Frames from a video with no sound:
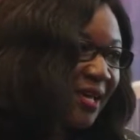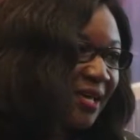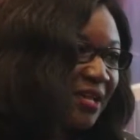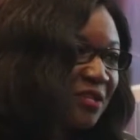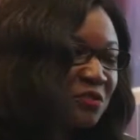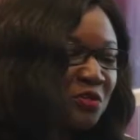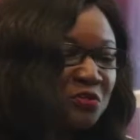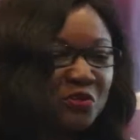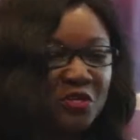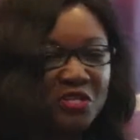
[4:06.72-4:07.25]
It
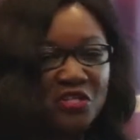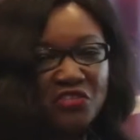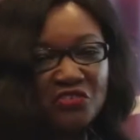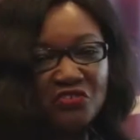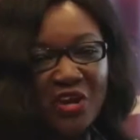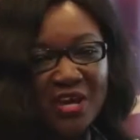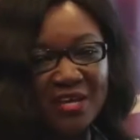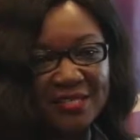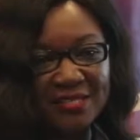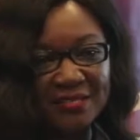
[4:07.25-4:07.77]
is also
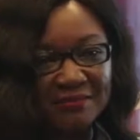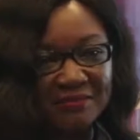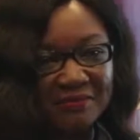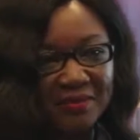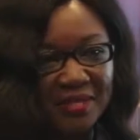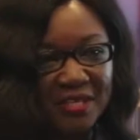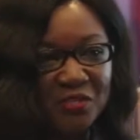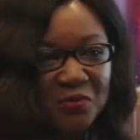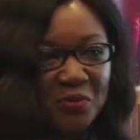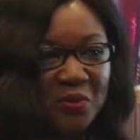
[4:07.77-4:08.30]
instructive
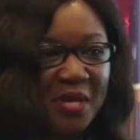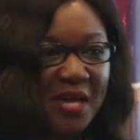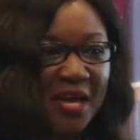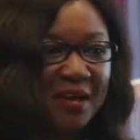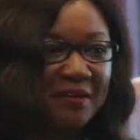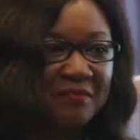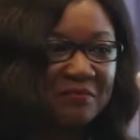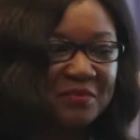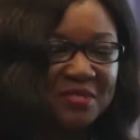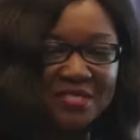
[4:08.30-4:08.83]
that we
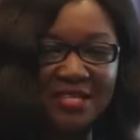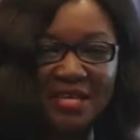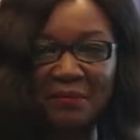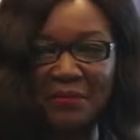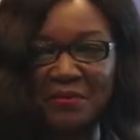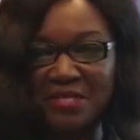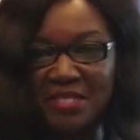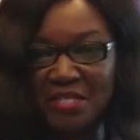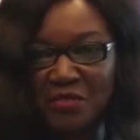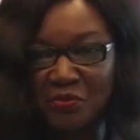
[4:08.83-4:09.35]
have Mr.
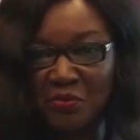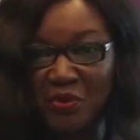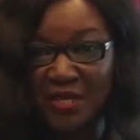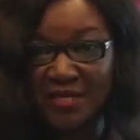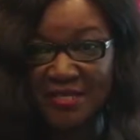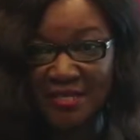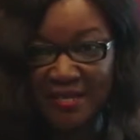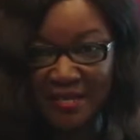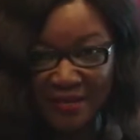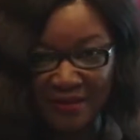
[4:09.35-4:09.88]
and Mrs.
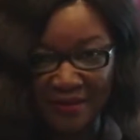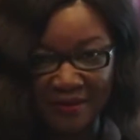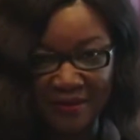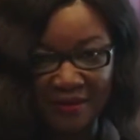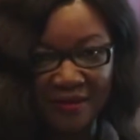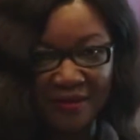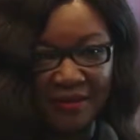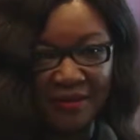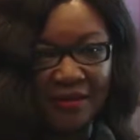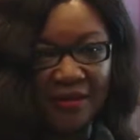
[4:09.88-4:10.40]
Pratt here.
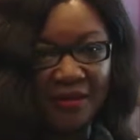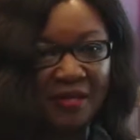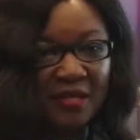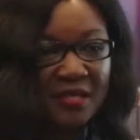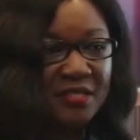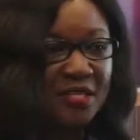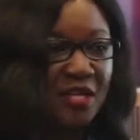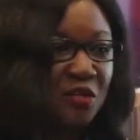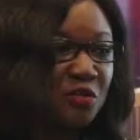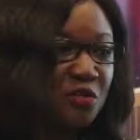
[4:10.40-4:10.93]

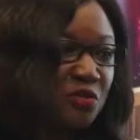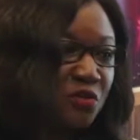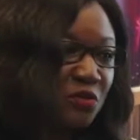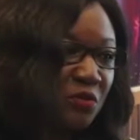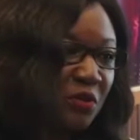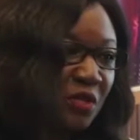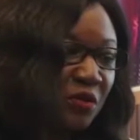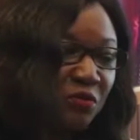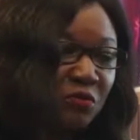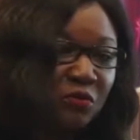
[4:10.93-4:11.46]
It tells
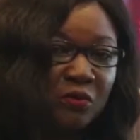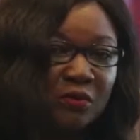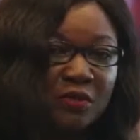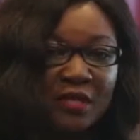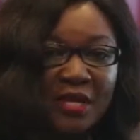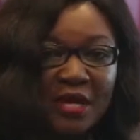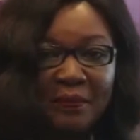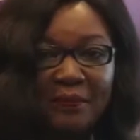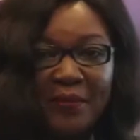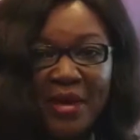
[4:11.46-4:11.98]
you the role
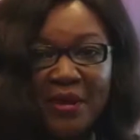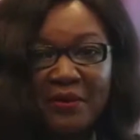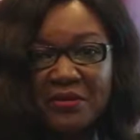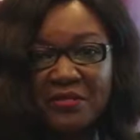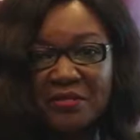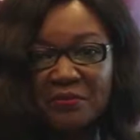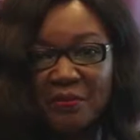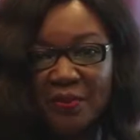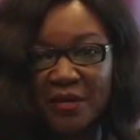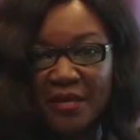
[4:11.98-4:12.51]
that our
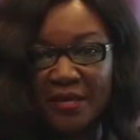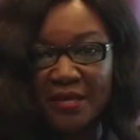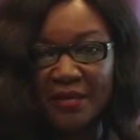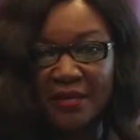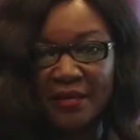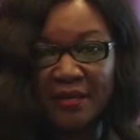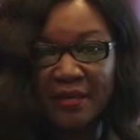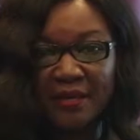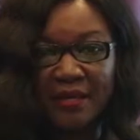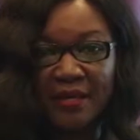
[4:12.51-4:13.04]
parents play
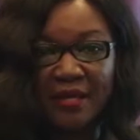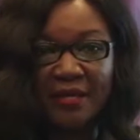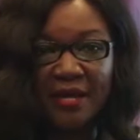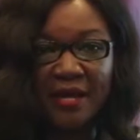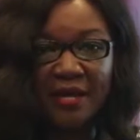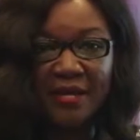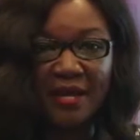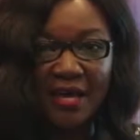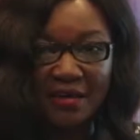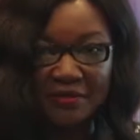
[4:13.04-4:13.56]
in
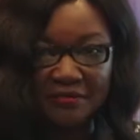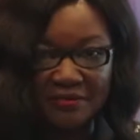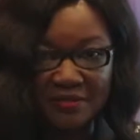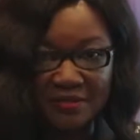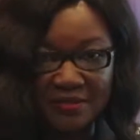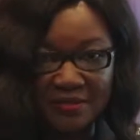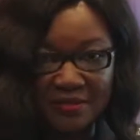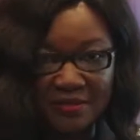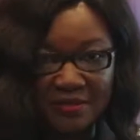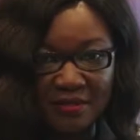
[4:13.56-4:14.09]
our
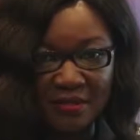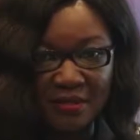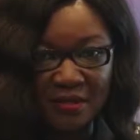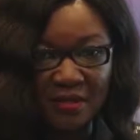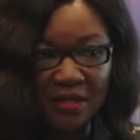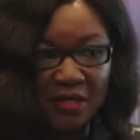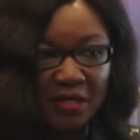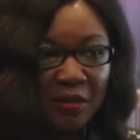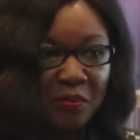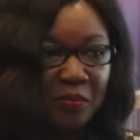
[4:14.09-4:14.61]
lives,
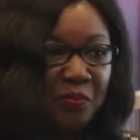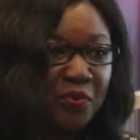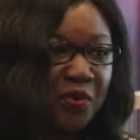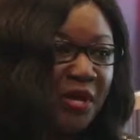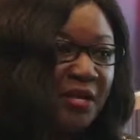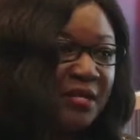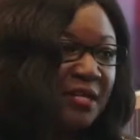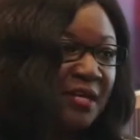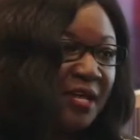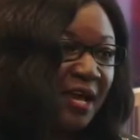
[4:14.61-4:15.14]
the
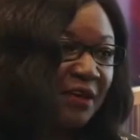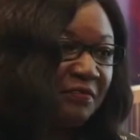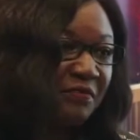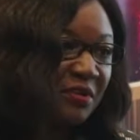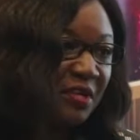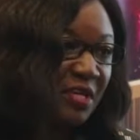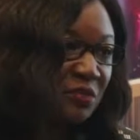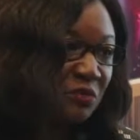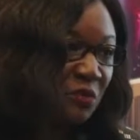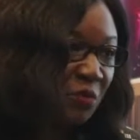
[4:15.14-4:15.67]
pride they have
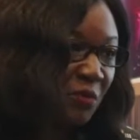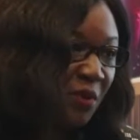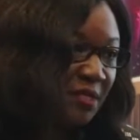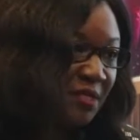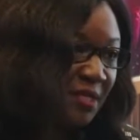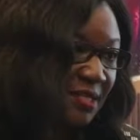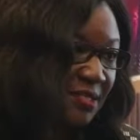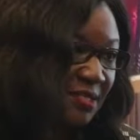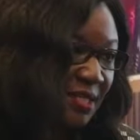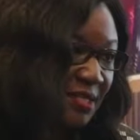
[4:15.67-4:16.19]
in us when we are
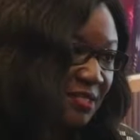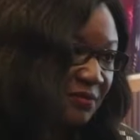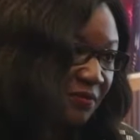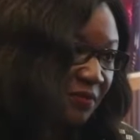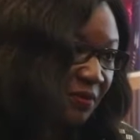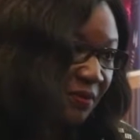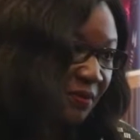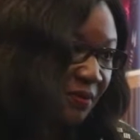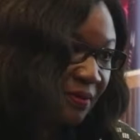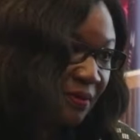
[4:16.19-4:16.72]

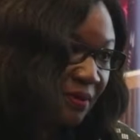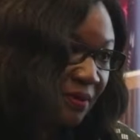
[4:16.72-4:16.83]
successful,